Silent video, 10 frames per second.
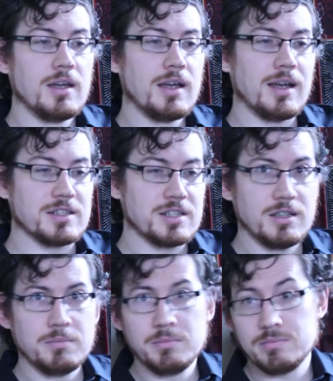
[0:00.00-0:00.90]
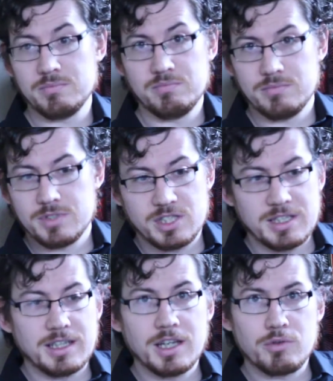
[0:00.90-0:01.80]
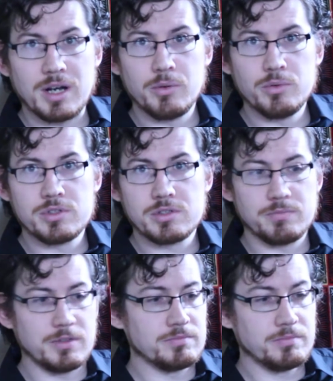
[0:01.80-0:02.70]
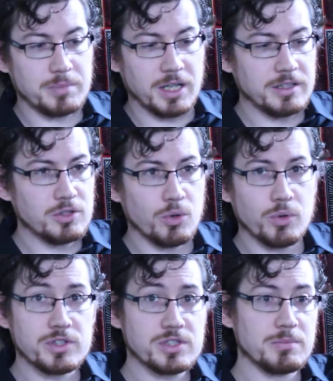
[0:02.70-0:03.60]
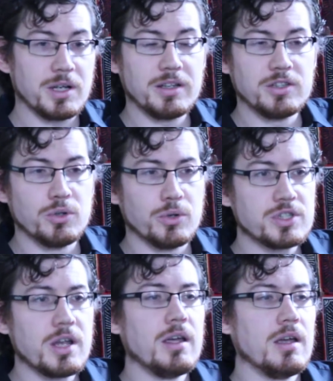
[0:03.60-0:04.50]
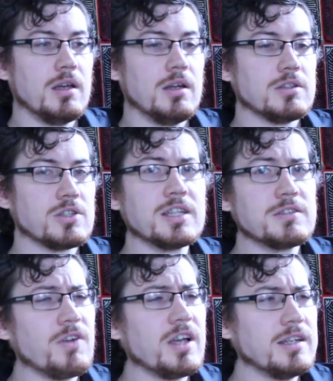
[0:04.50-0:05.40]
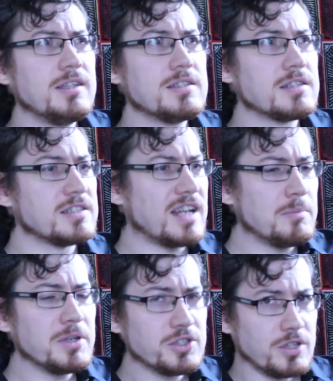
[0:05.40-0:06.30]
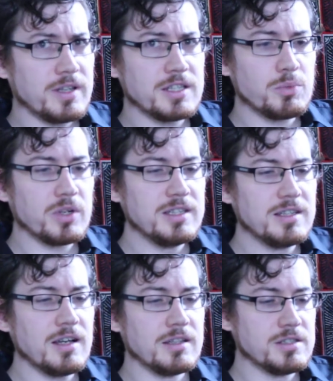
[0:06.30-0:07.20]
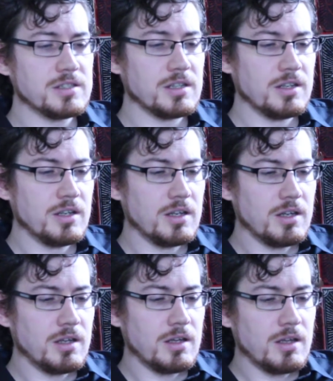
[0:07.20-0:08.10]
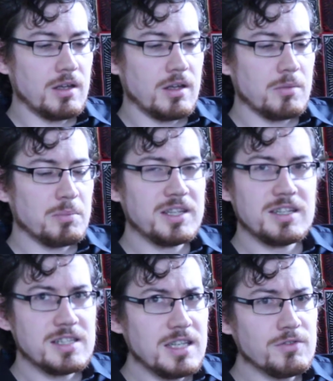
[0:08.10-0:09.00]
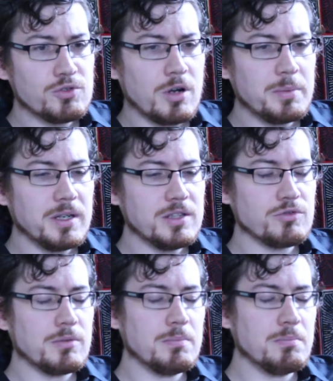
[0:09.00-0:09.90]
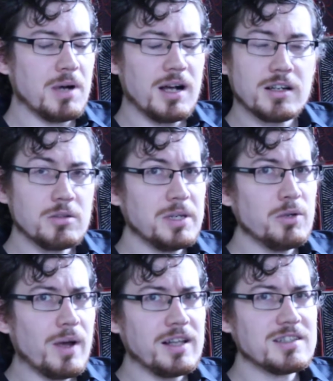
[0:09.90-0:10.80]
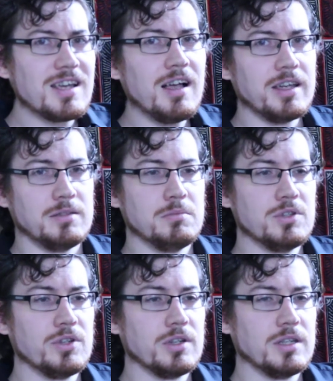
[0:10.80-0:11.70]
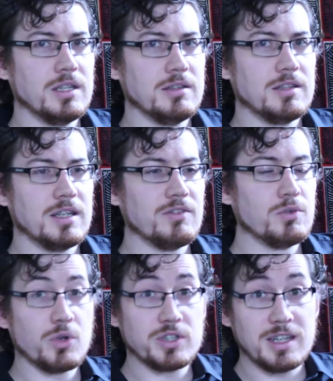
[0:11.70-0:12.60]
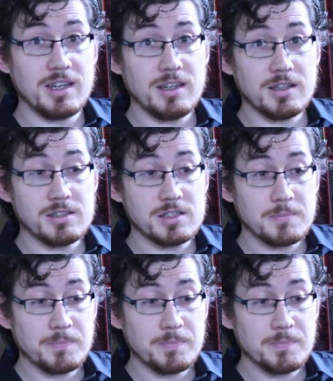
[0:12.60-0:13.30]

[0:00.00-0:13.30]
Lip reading: has him sneaking around behind corners and behind doors. So that's fine, he's established that that's what he does, but his eavesdropping is remarkably well timed, given what he hears.